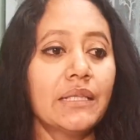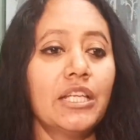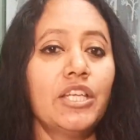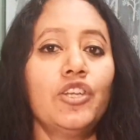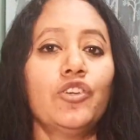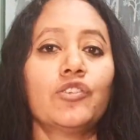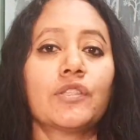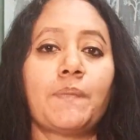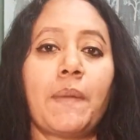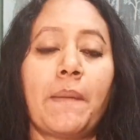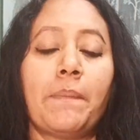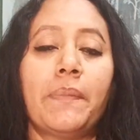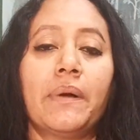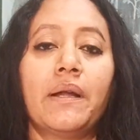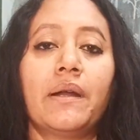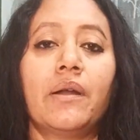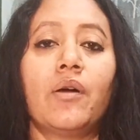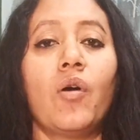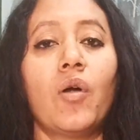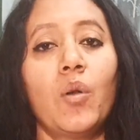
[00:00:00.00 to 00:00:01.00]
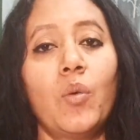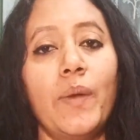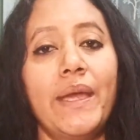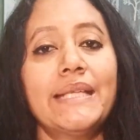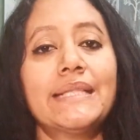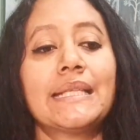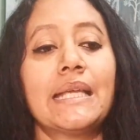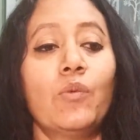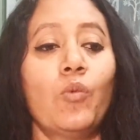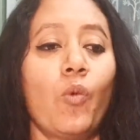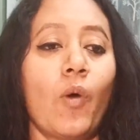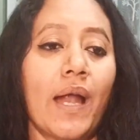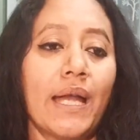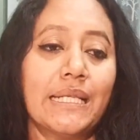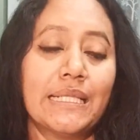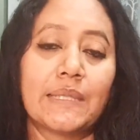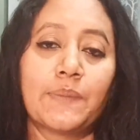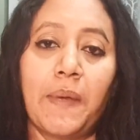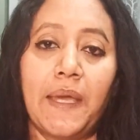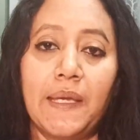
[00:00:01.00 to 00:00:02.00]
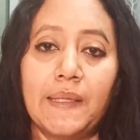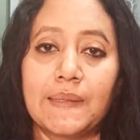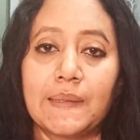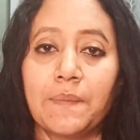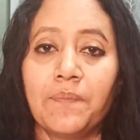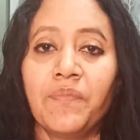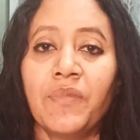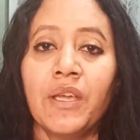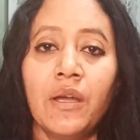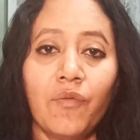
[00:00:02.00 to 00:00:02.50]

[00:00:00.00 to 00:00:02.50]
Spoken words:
the newspaper always in one space,